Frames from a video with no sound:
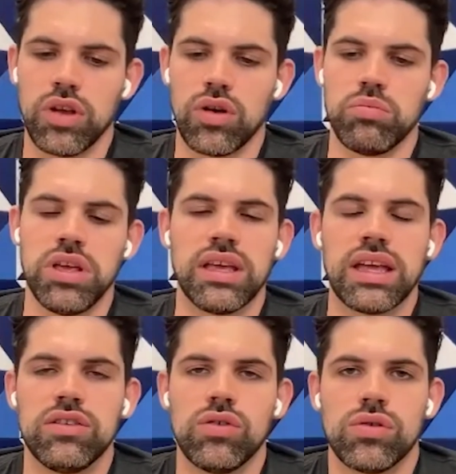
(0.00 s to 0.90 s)
being
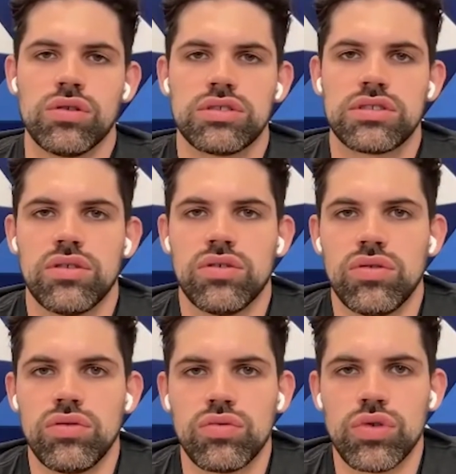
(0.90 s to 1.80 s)
indoors.
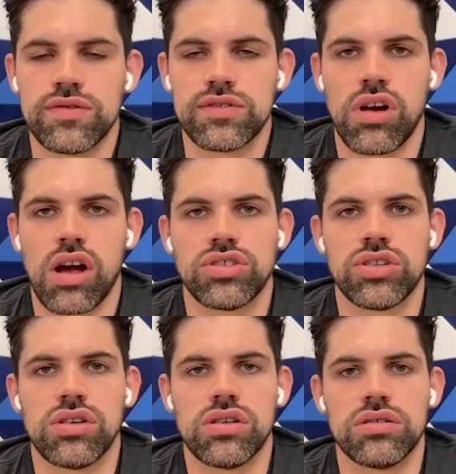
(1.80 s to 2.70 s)
So roof
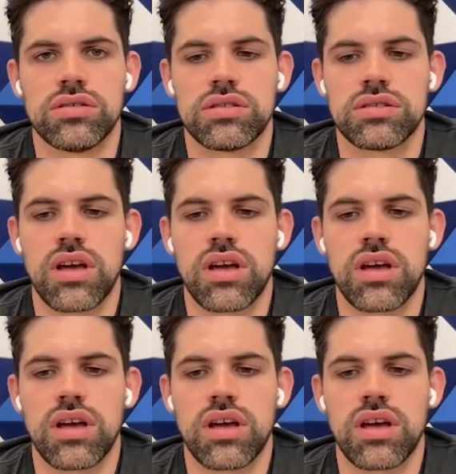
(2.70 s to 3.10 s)
structures,